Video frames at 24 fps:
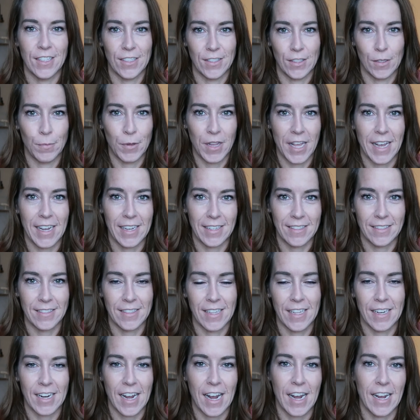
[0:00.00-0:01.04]
the supplies
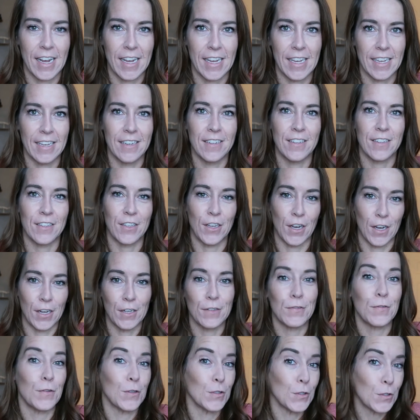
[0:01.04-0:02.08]
that I
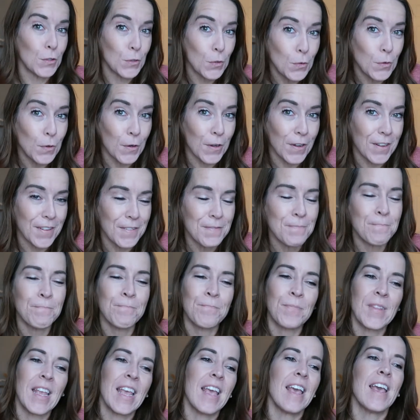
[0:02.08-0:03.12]
got for school.
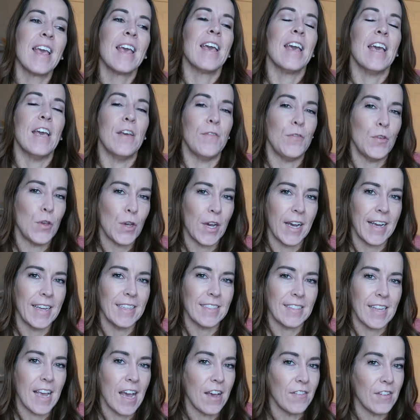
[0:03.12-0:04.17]
If you
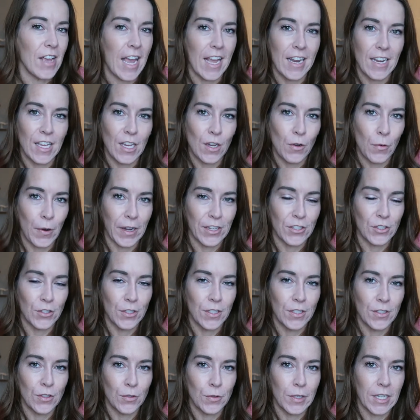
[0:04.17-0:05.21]
guys have any
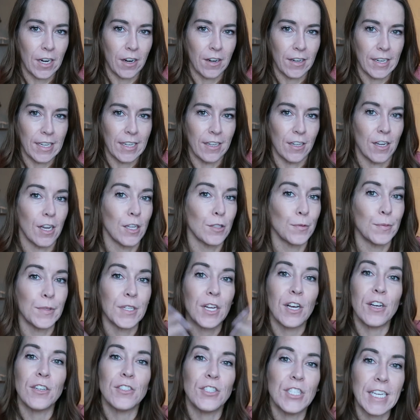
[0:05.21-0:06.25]
questions regarding
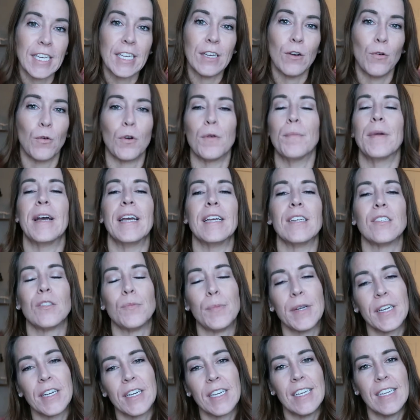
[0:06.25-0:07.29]
cosmetology or my
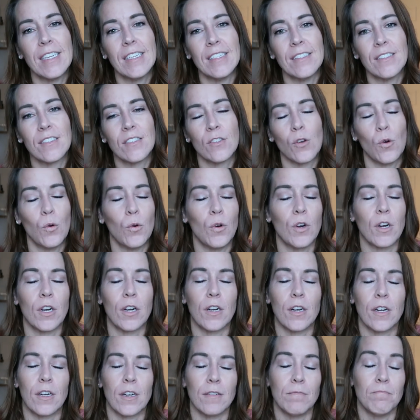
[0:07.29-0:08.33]
experience
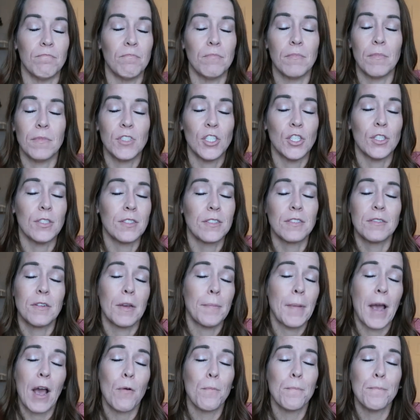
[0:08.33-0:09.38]
or just
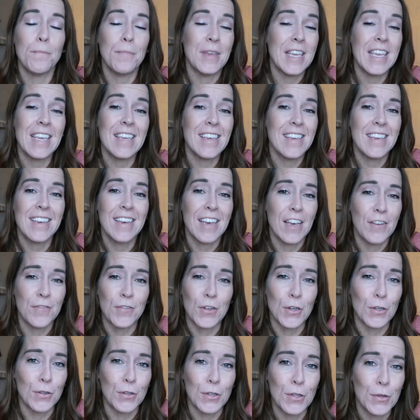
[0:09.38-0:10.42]
about me, if
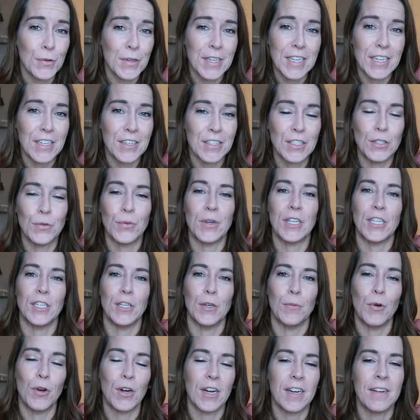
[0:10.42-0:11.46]
you're new here and you want to
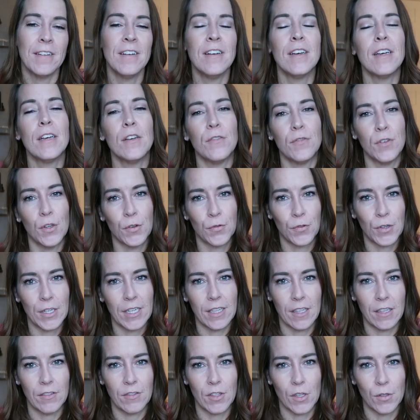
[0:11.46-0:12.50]
know more, feel free to
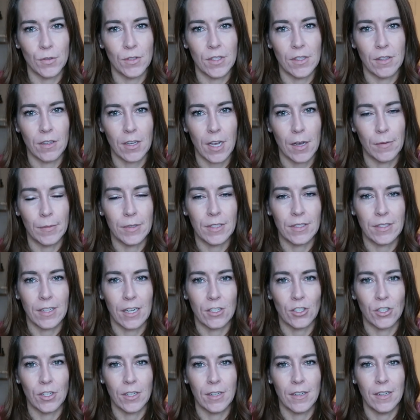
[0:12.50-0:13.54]
leave those in the comments
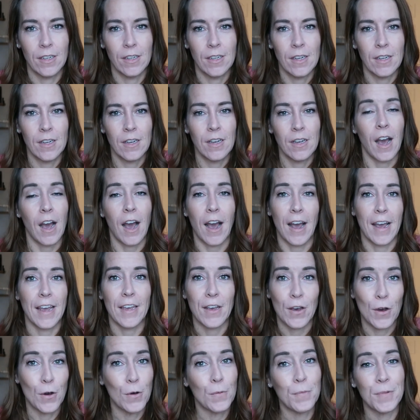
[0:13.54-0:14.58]
section. I
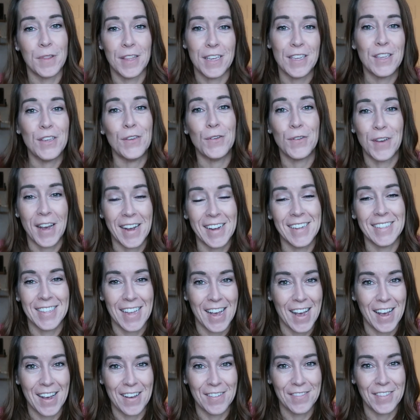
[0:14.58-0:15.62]
hope that you guys
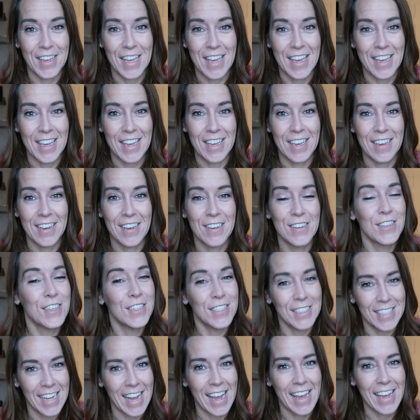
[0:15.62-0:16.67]
have a
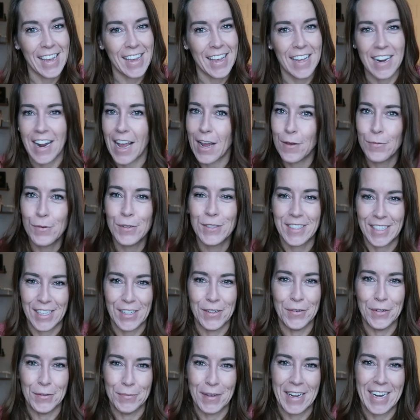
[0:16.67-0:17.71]
good day and I will see
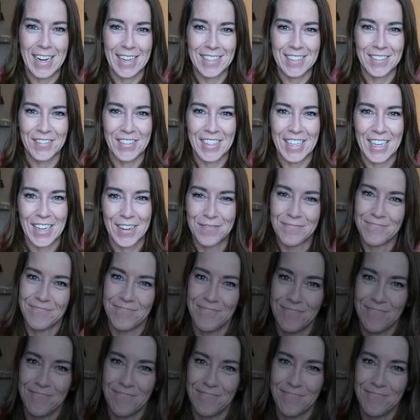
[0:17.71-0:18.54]
you in my next video.